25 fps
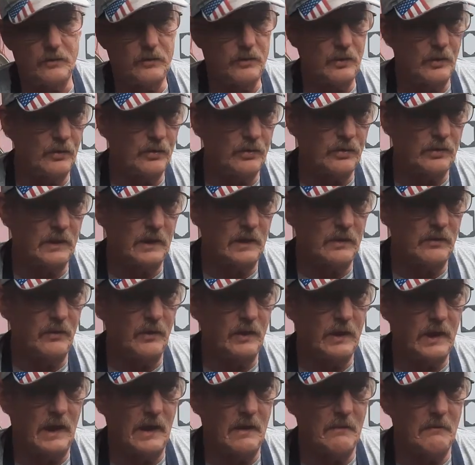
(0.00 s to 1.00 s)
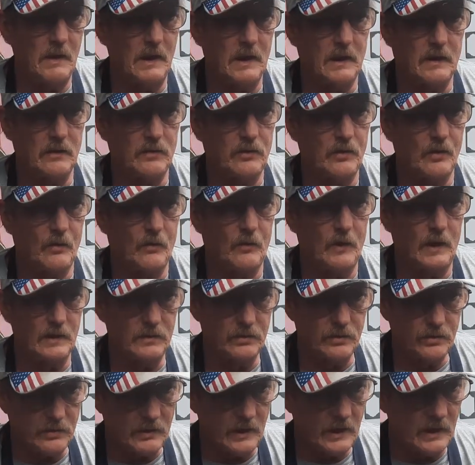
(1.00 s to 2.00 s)
Tuesday and you can't make it till
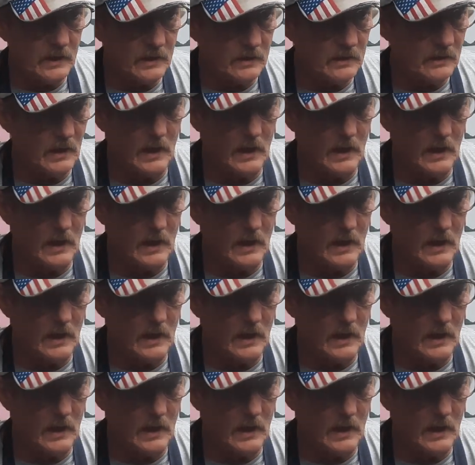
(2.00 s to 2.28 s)
Wednesday